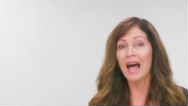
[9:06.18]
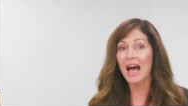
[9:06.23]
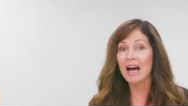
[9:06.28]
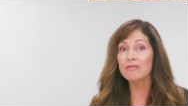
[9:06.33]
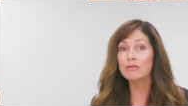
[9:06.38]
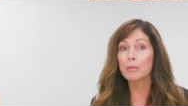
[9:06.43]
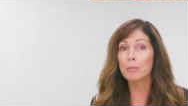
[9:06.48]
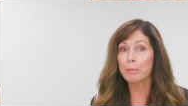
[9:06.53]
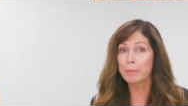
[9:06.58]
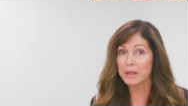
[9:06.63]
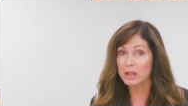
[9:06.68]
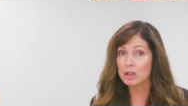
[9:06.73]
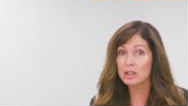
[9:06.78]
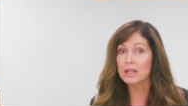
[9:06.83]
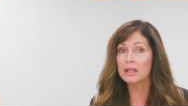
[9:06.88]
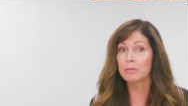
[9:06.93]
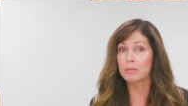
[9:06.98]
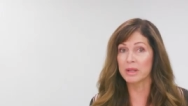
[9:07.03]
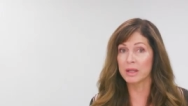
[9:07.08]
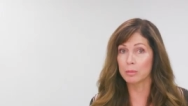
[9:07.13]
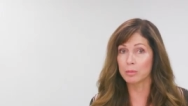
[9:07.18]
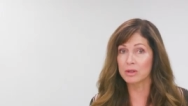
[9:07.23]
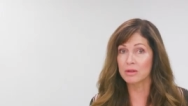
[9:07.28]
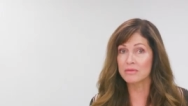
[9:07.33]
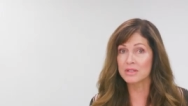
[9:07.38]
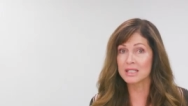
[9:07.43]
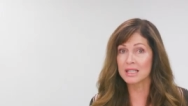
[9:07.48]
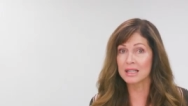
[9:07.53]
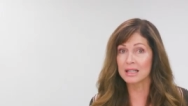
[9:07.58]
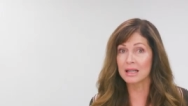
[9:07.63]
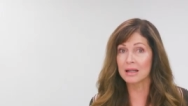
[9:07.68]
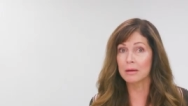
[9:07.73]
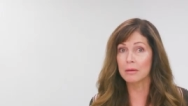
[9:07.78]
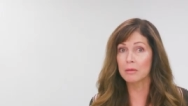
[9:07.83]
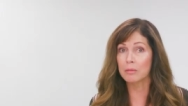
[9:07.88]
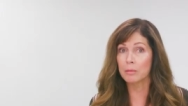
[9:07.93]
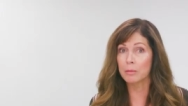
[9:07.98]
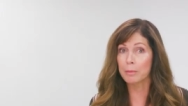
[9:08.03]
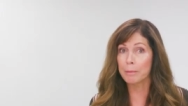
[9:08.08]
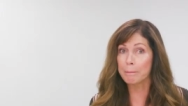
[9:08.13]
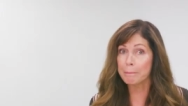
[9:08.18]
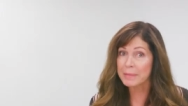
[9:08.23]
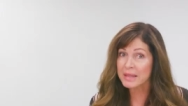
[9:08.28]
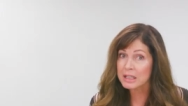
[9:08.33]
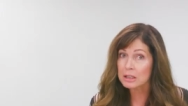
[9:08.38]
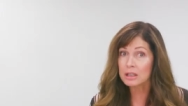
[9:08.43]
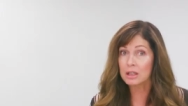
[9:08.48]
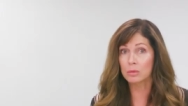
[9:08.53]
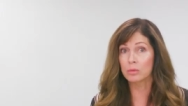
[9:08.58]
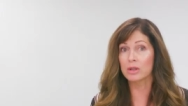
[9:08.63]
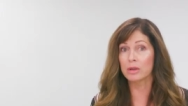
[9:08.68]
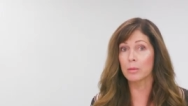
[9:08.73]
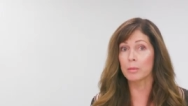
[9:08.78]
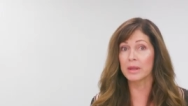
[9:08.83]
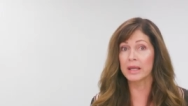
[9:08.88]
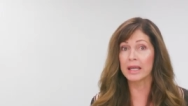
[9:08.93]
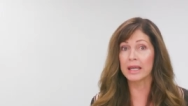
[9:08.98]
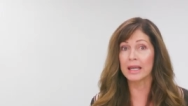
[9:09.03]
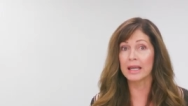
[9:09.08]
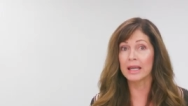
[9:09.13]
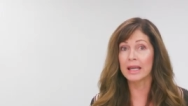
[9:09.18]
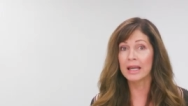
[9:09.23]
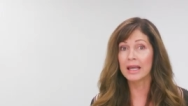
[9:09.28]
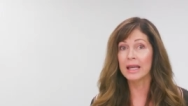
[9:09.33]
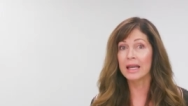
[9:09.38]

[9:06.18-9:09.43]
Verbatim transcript: A half a billion people have seen it. Billion with a B.